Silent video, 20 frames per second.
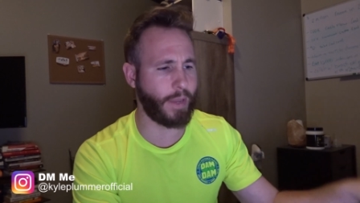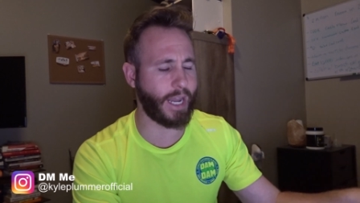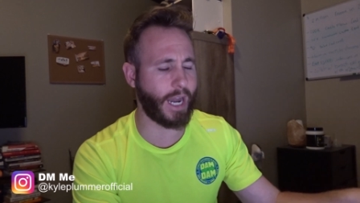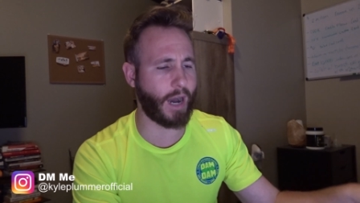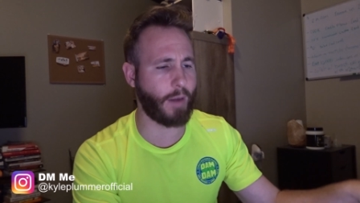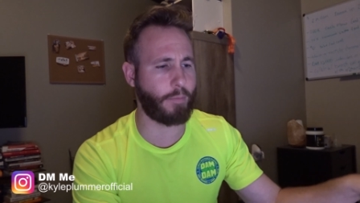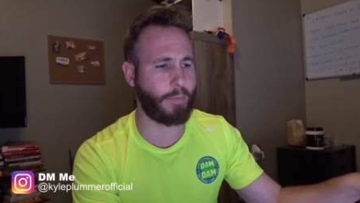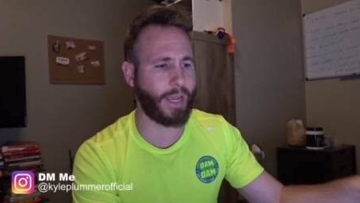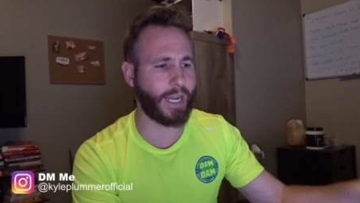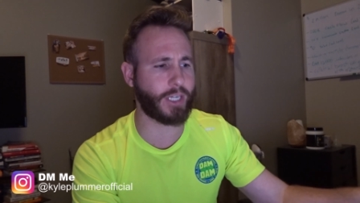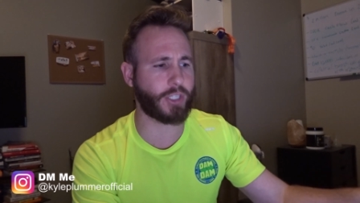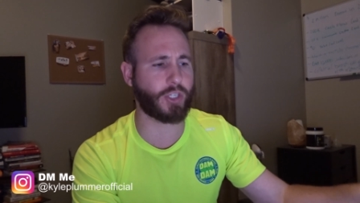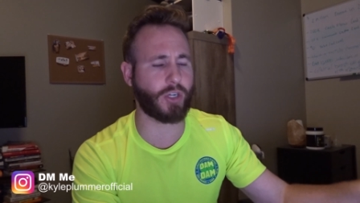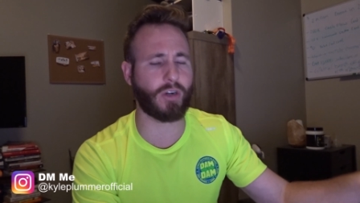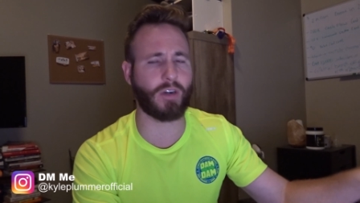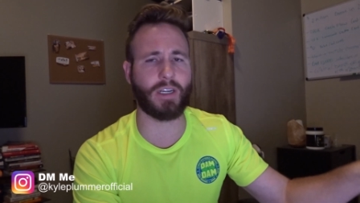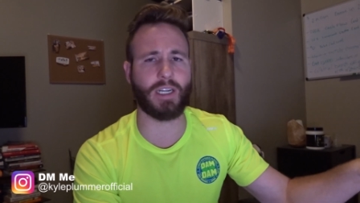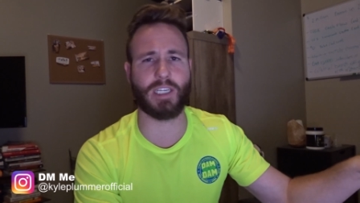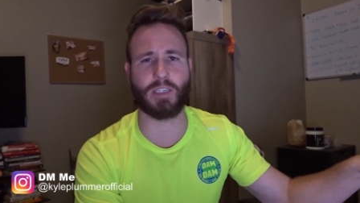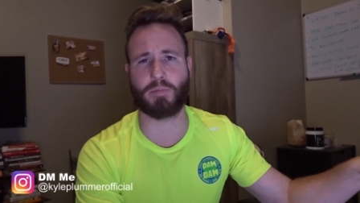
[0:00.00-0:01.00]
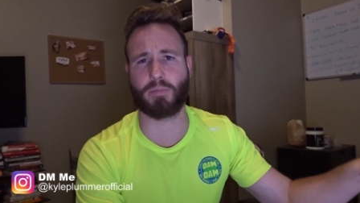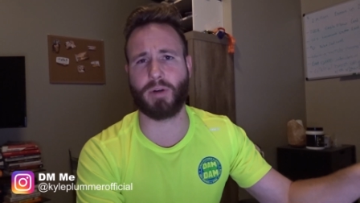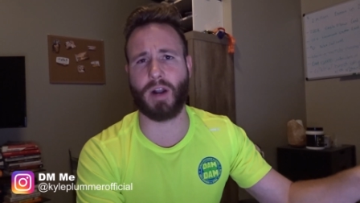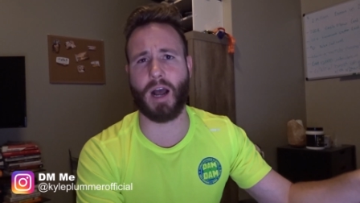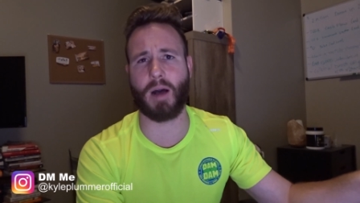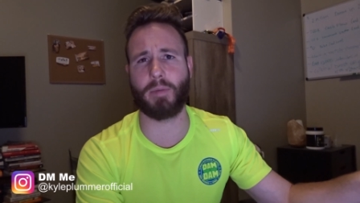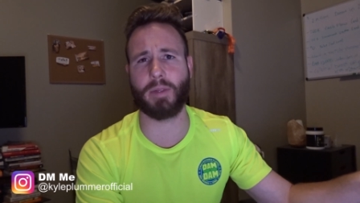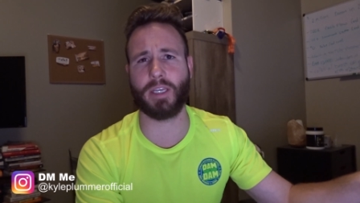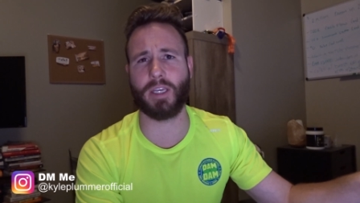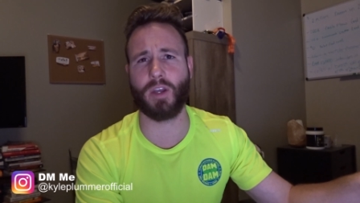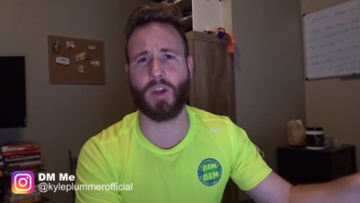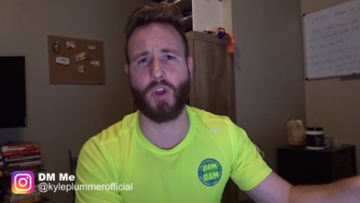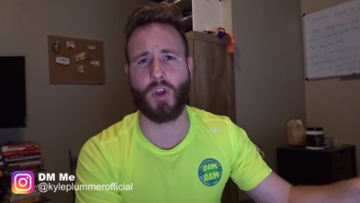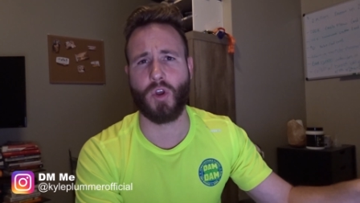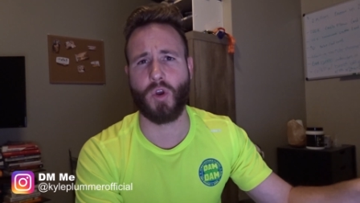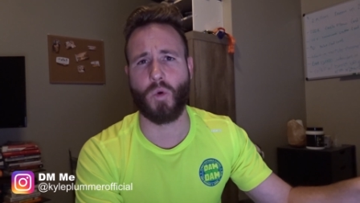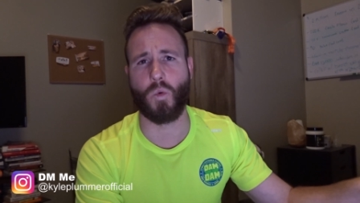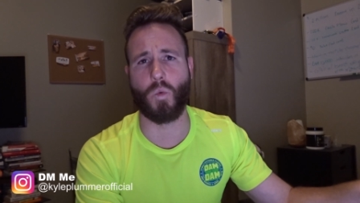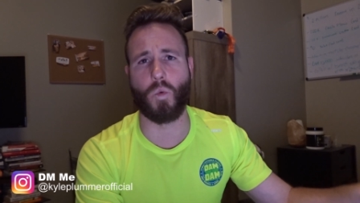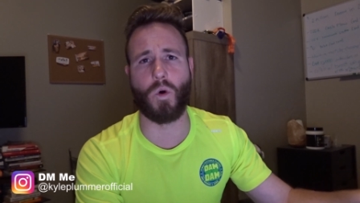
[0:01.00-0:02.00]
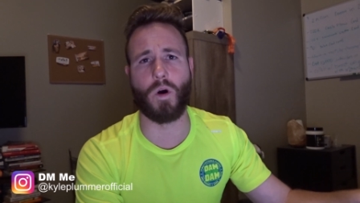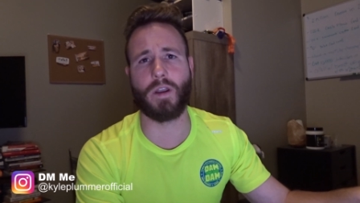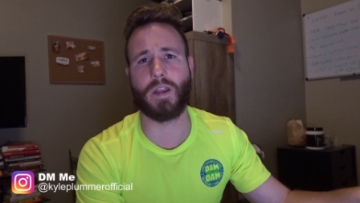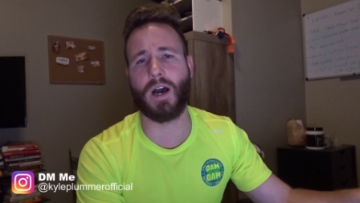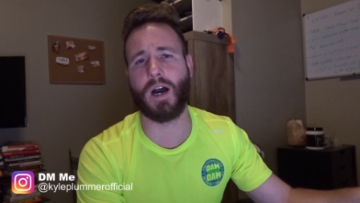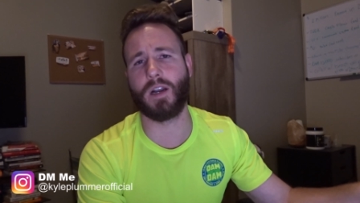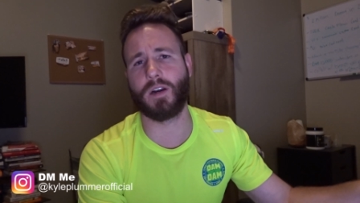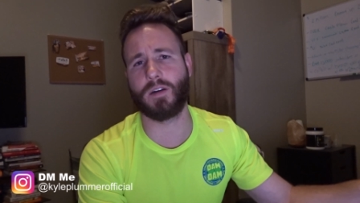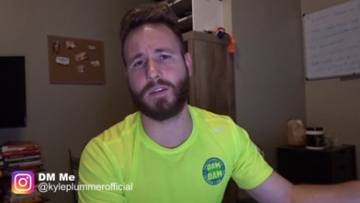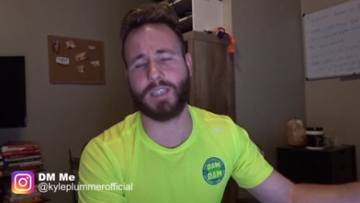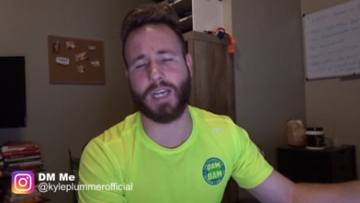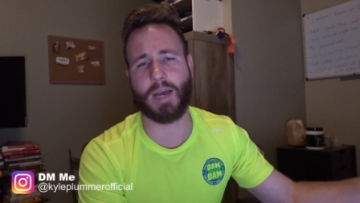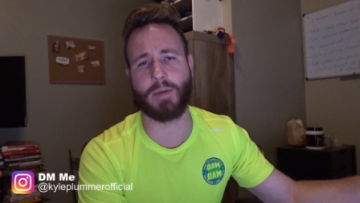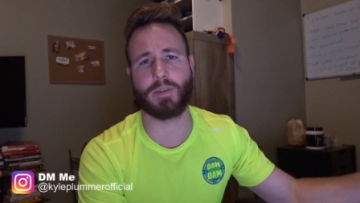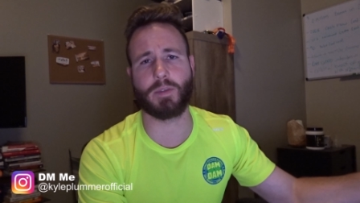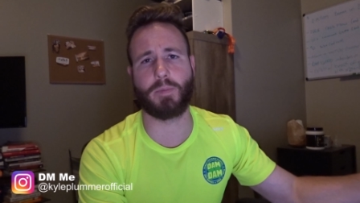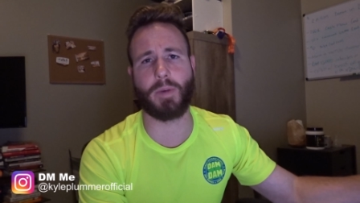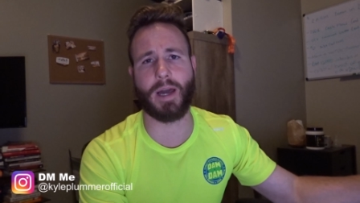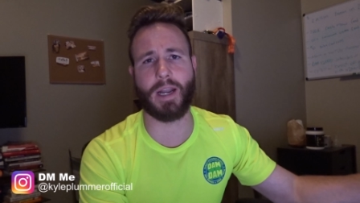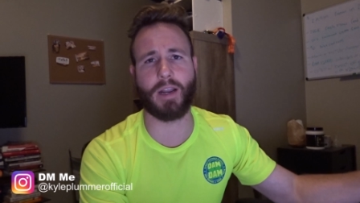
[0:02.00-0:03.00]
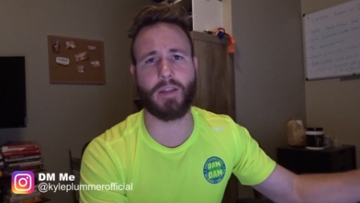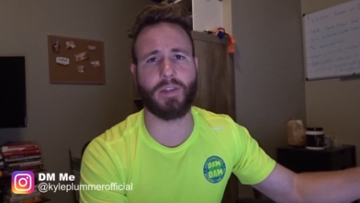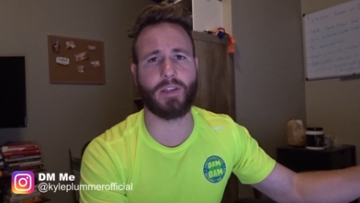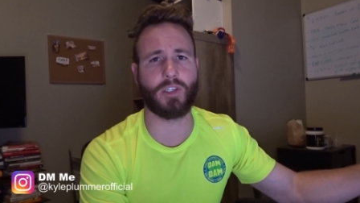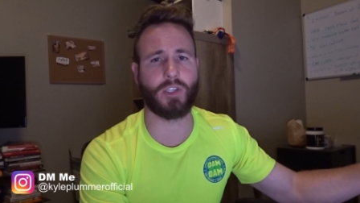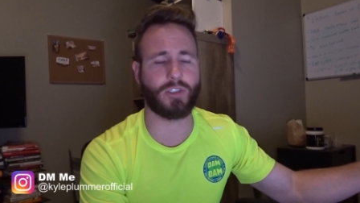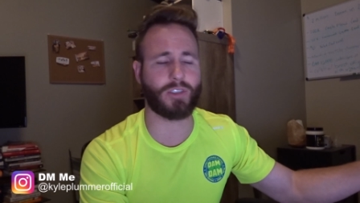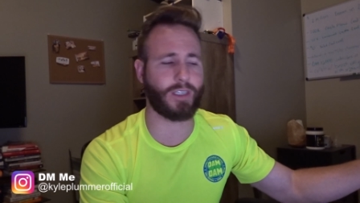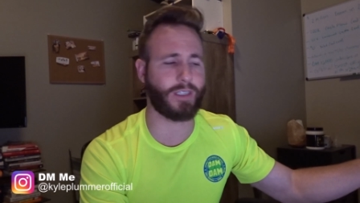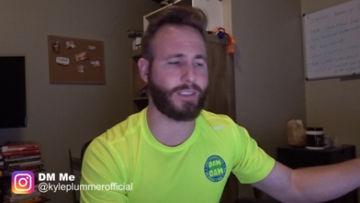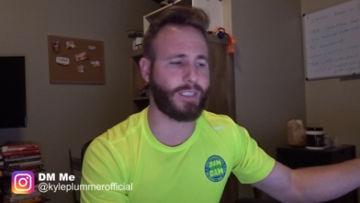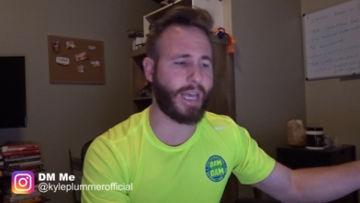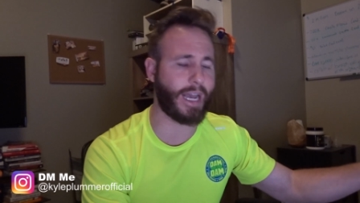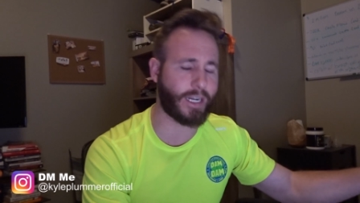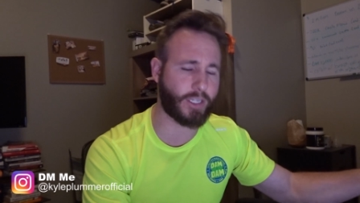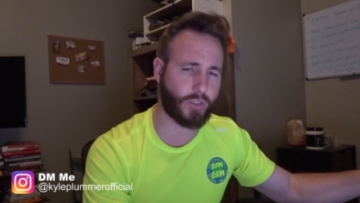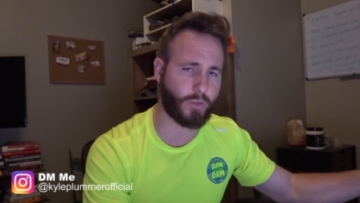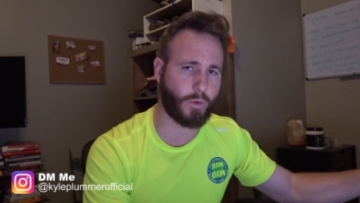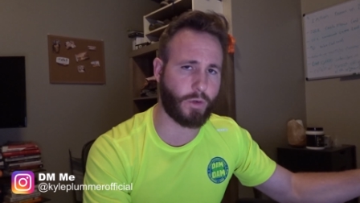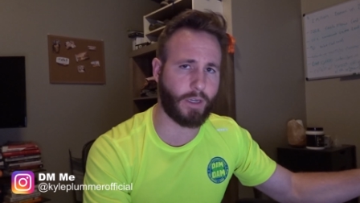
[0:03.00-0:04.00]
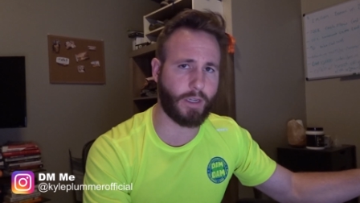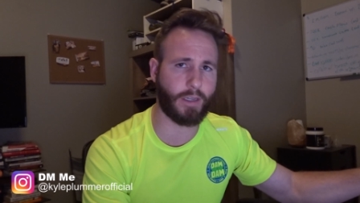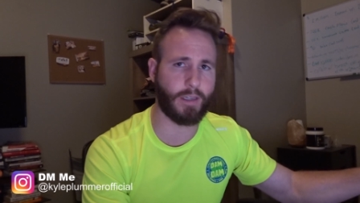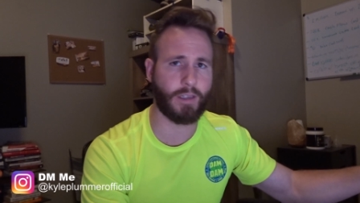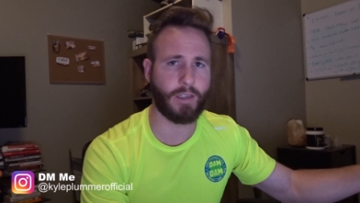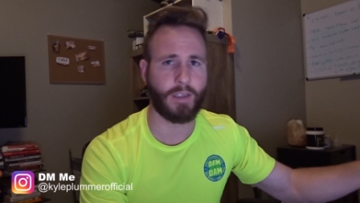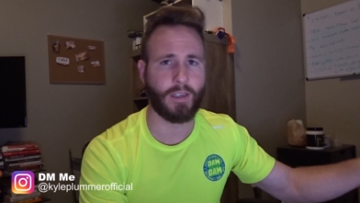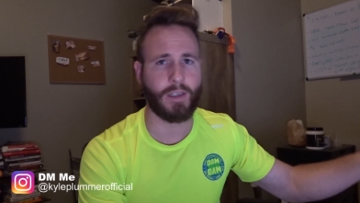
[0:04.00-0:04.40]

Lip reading: A picture is probably 100 times better than just a text one.